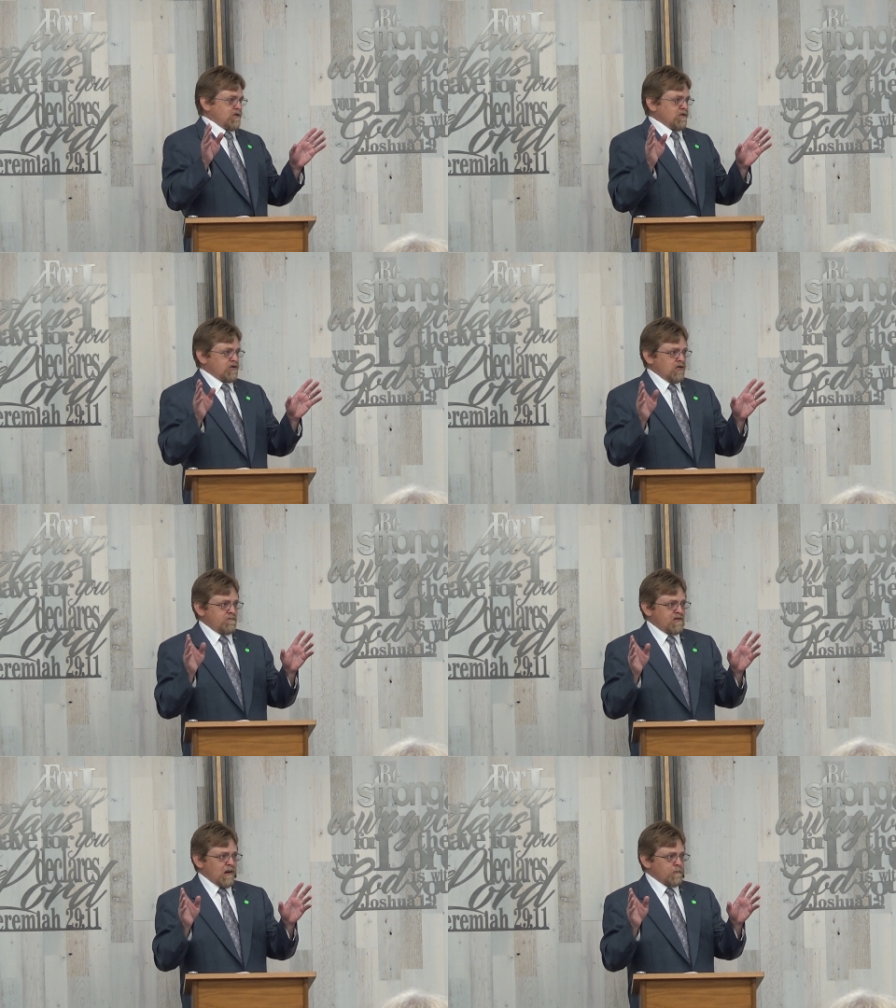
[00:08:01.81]
here in
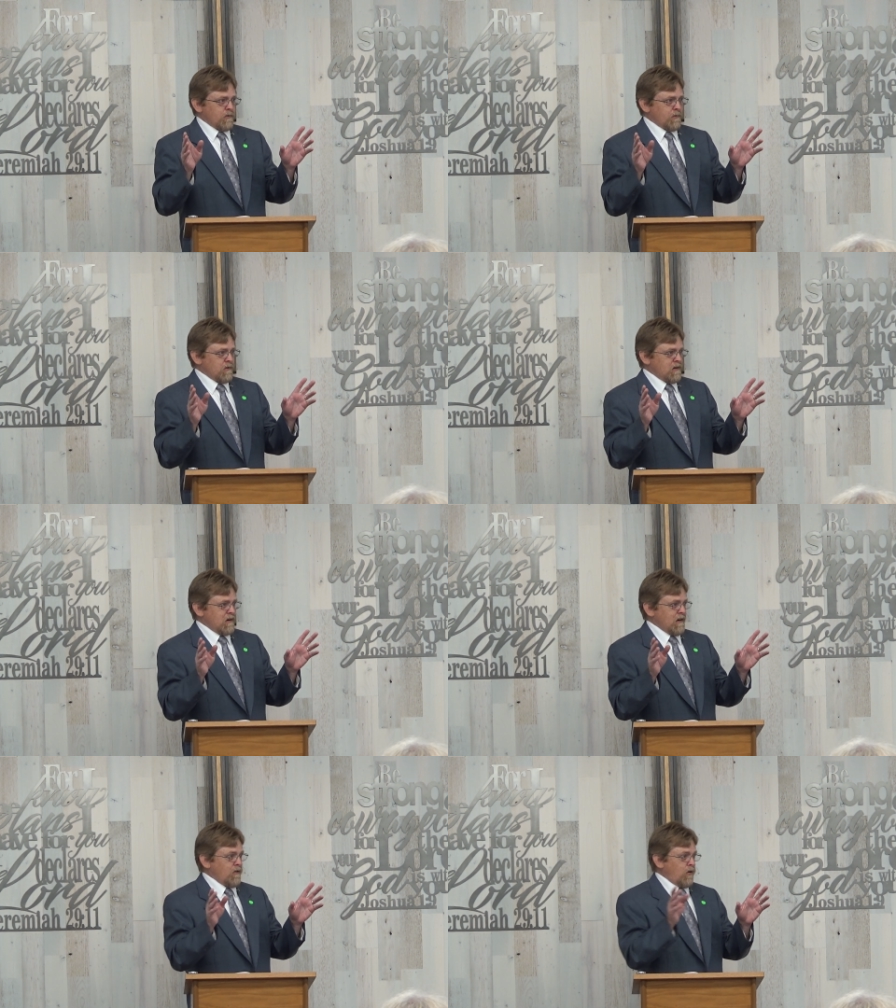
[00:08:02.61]
Job chapter
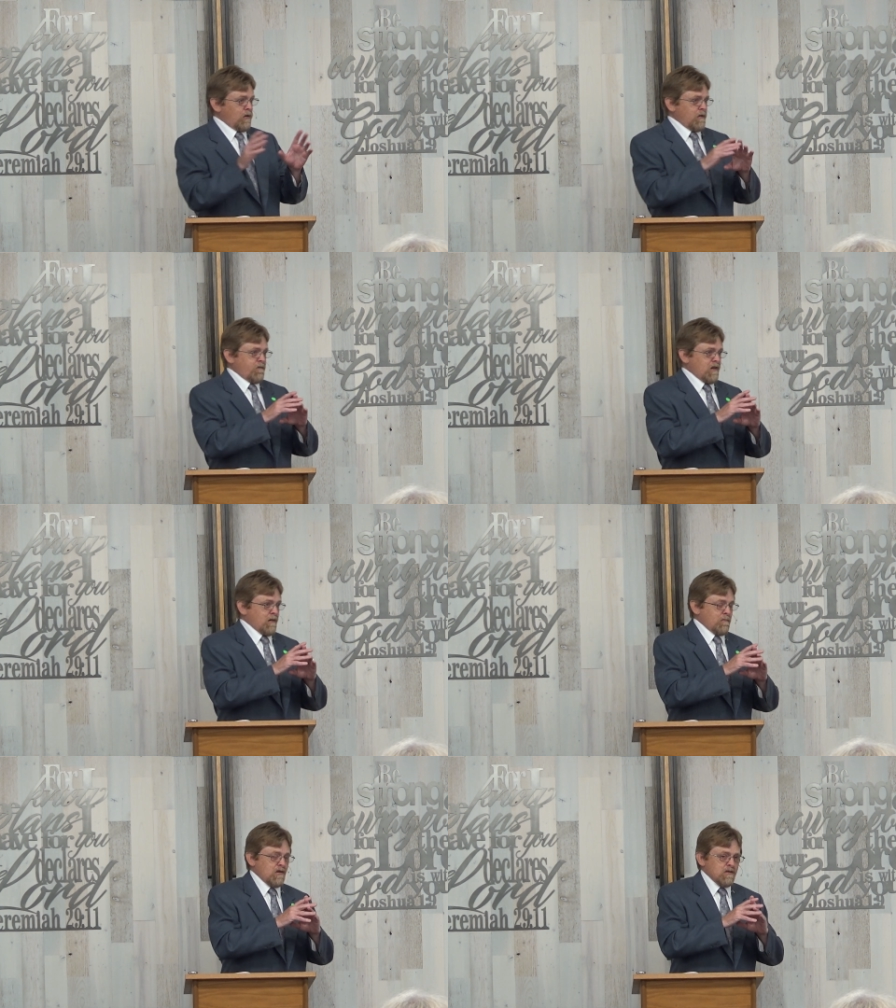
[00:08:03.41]
39, all of
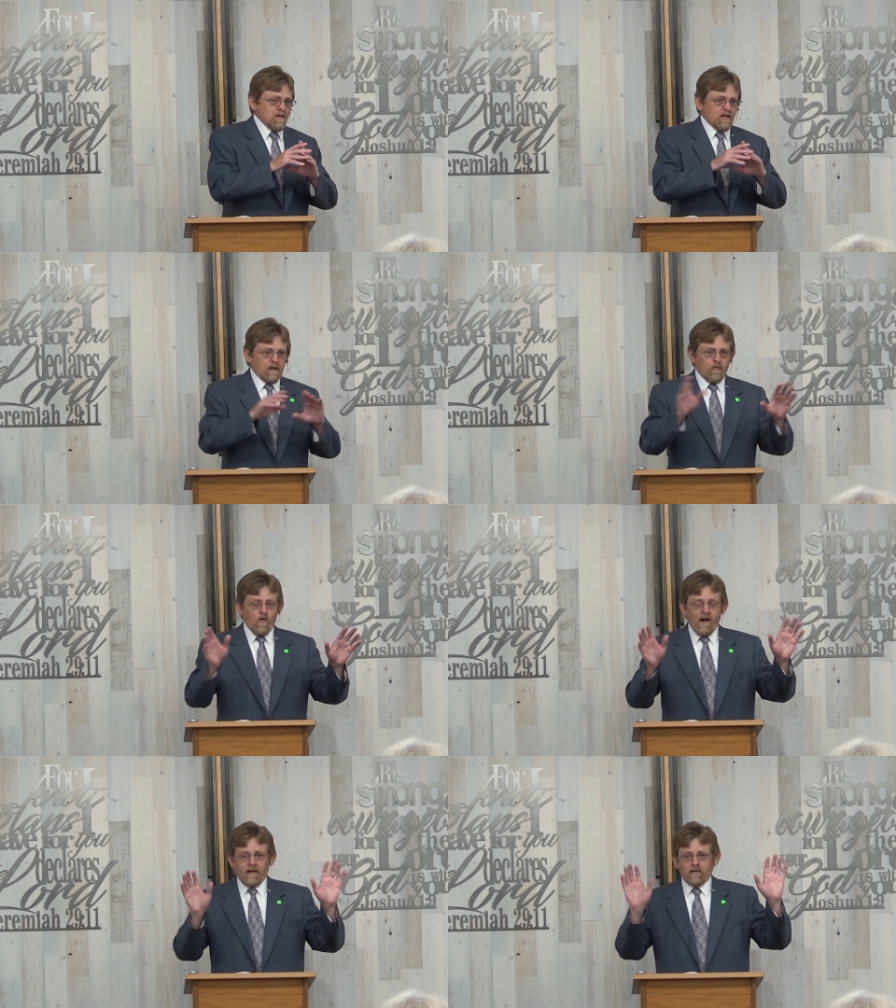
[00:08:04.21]
them are
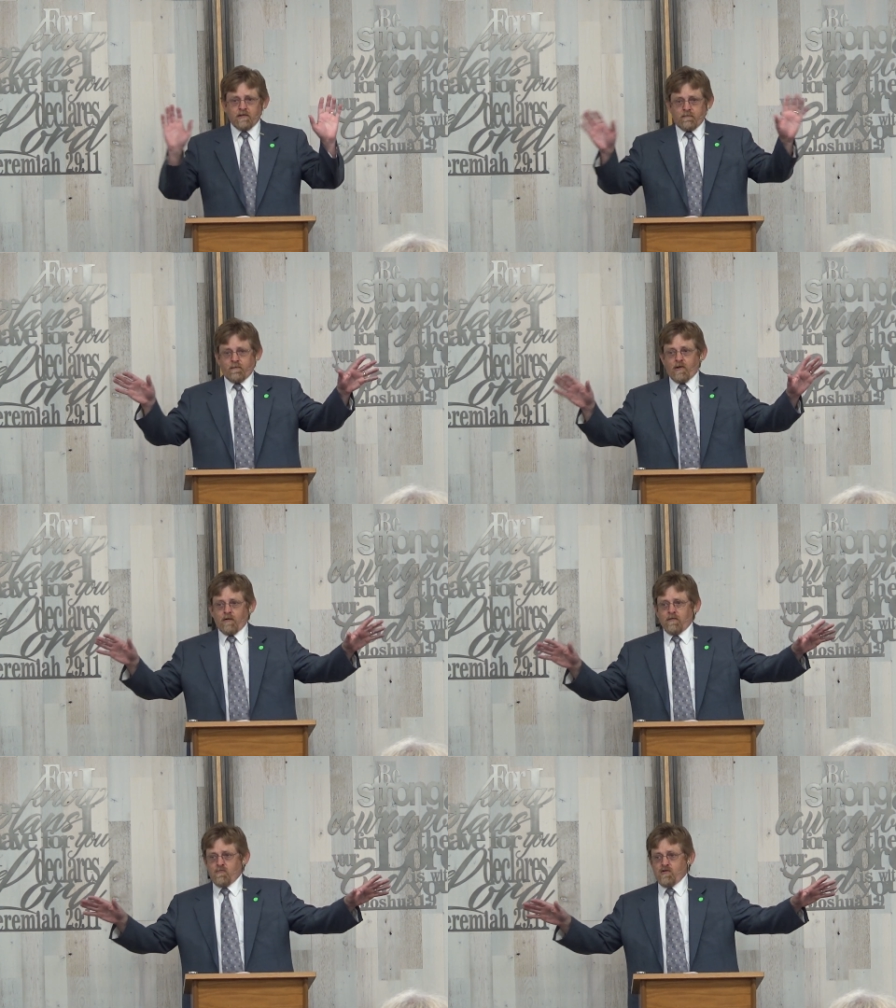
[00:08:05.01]
wild and
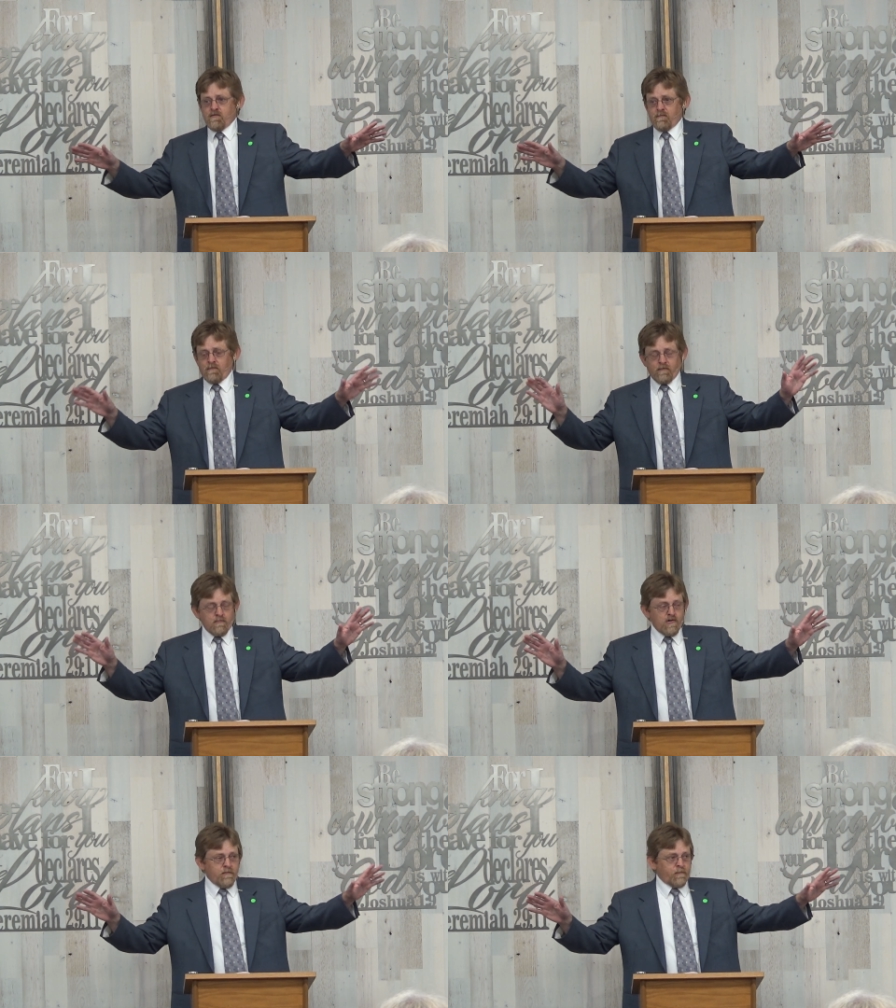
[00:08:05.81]
far
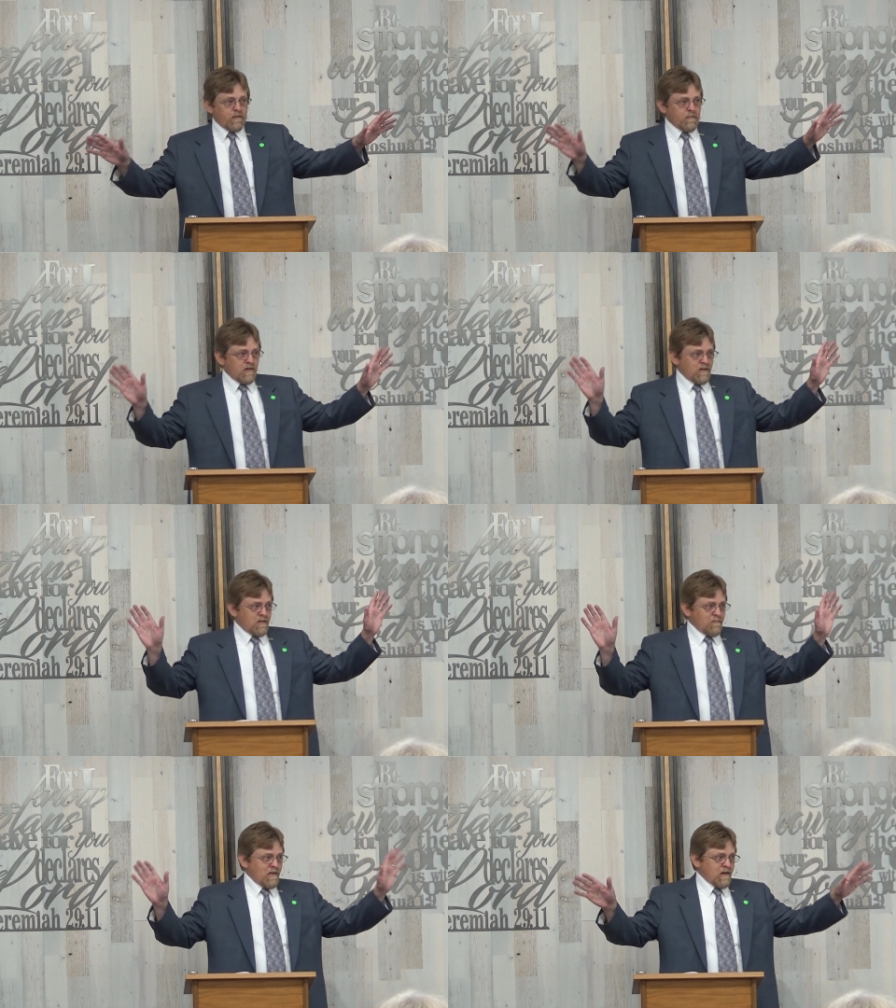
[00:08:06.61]
removed, from the,
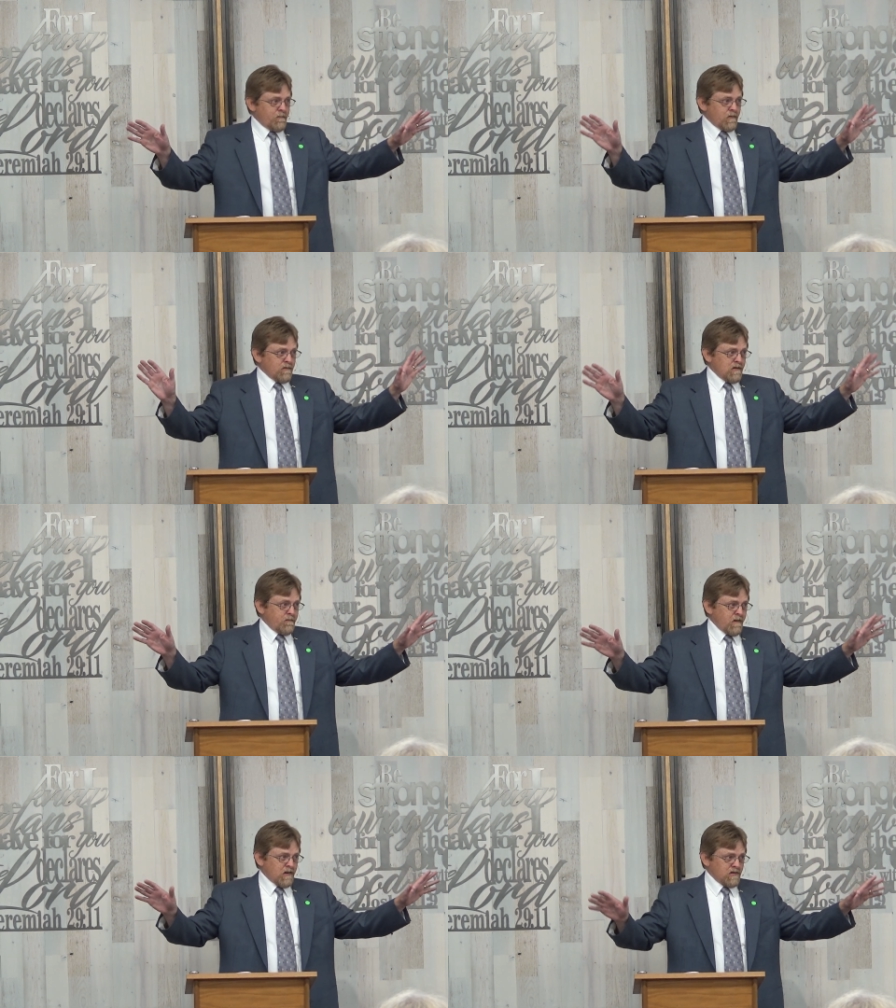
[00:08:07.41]
the benefit or the
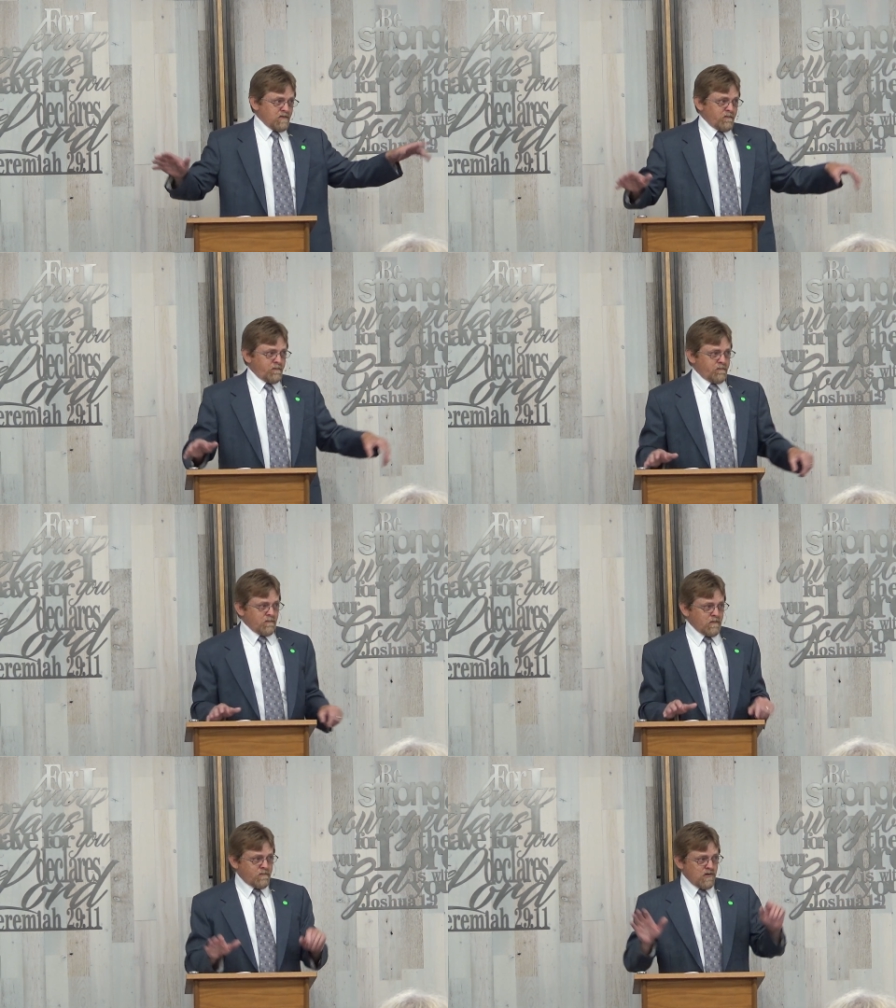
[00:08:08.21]
affection of,
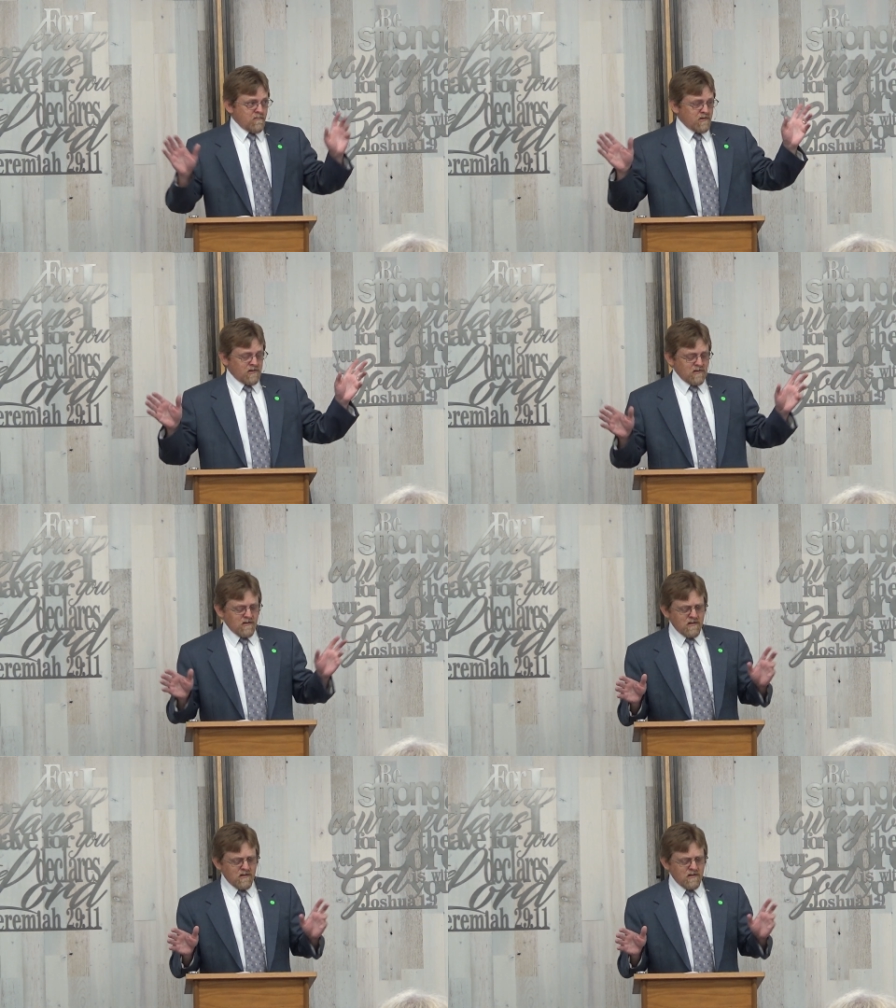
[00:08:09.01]
of humans.